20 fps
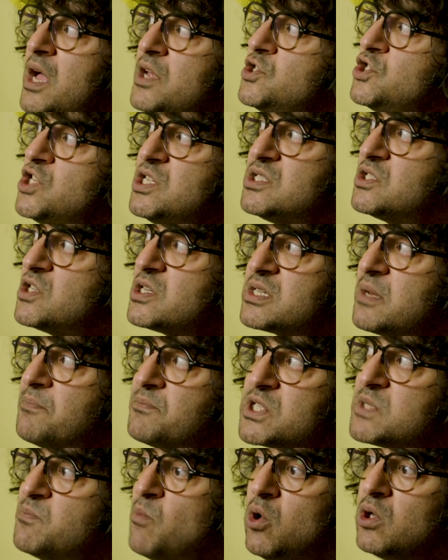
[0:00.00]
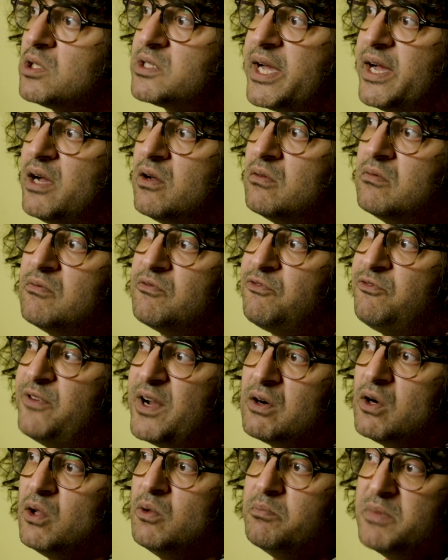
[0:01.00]
She's just a small town
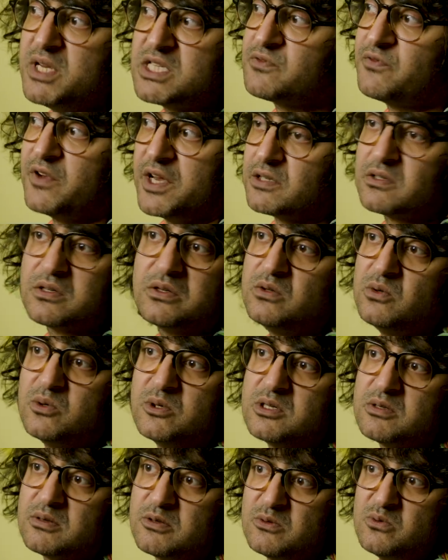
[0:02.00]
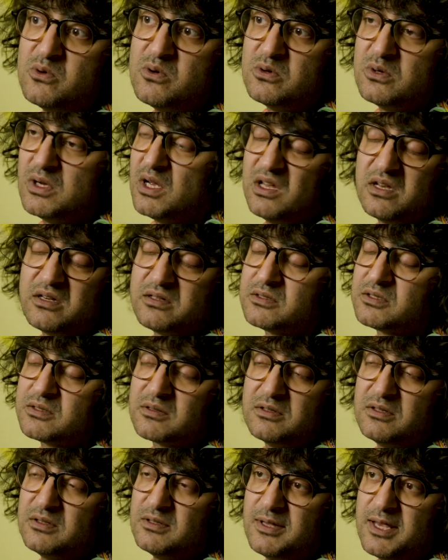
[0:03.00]
feral misfit who, who and
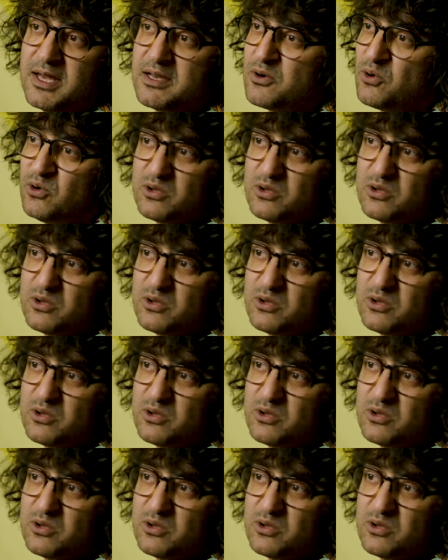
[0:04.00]
it